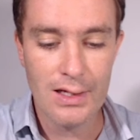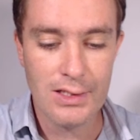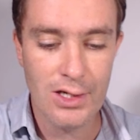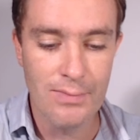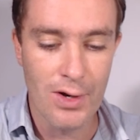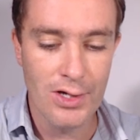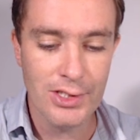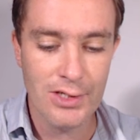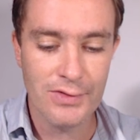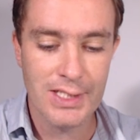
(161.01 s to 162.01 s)
So
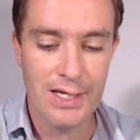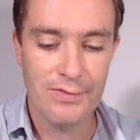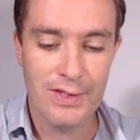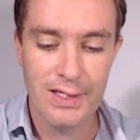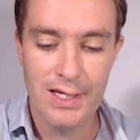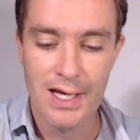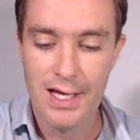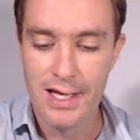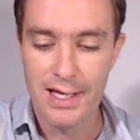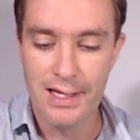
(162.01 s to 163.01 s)
margin of safety
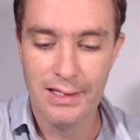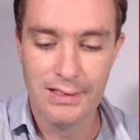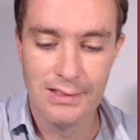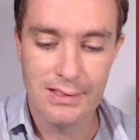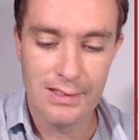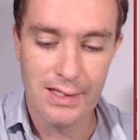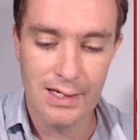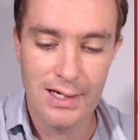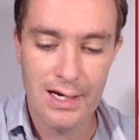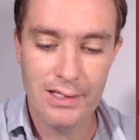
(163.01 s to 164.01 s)
is the
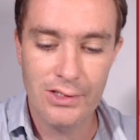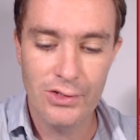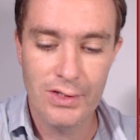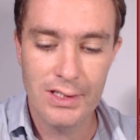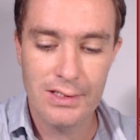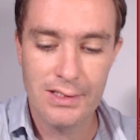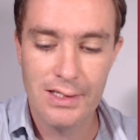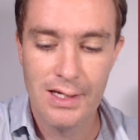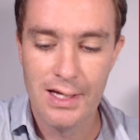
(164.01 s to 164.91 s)
current units